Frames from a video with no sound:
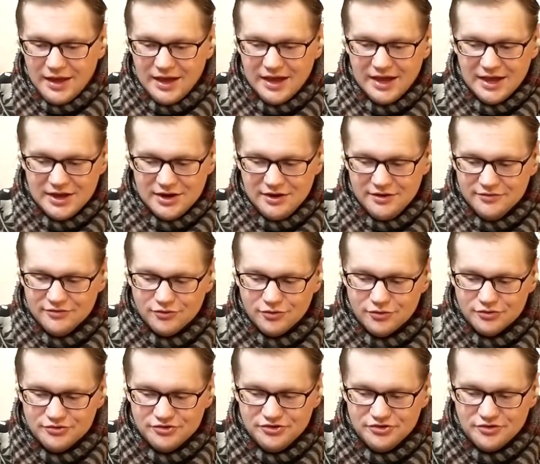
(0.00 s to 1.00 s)
And of
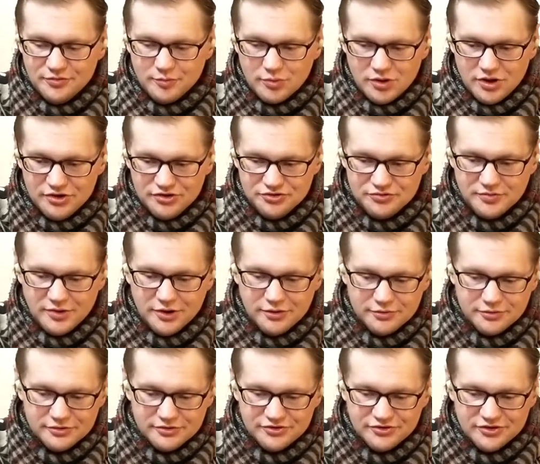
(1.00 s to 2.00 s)
course, it's a brush
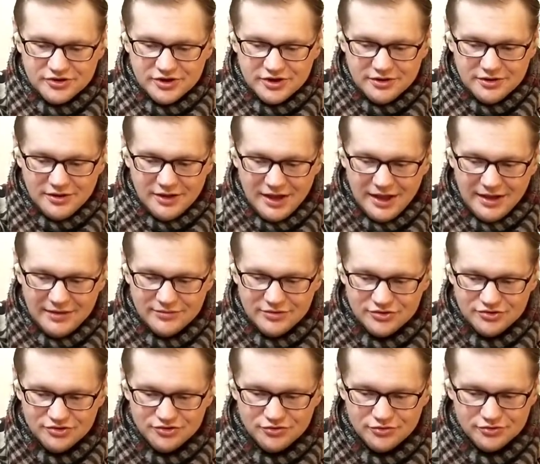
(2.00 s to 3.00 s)
motor. It's going to have
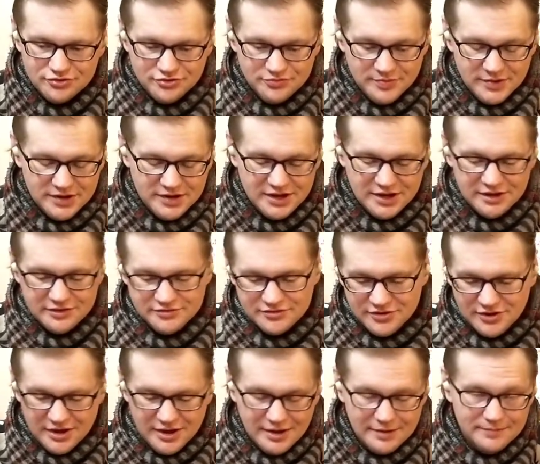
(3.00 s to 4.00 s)
a short spin down
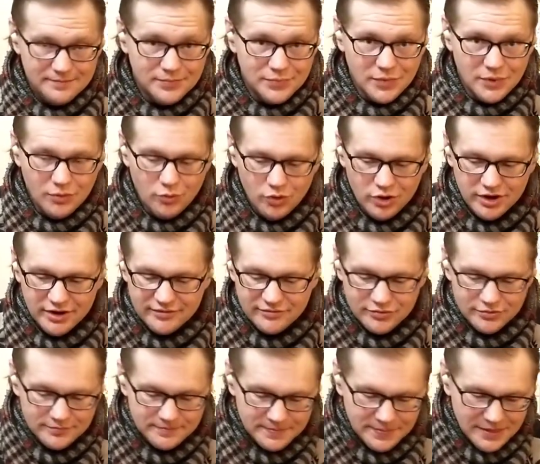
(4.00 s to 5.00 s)
time,
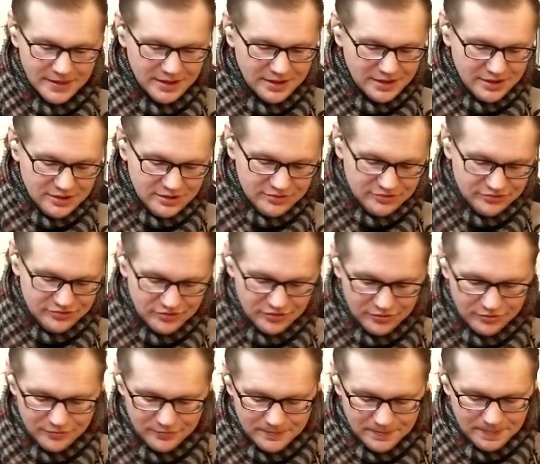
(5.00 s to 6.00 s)
whatever.
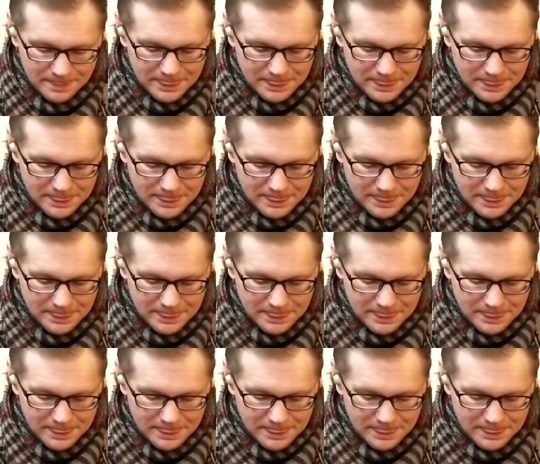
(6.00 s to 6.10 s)
So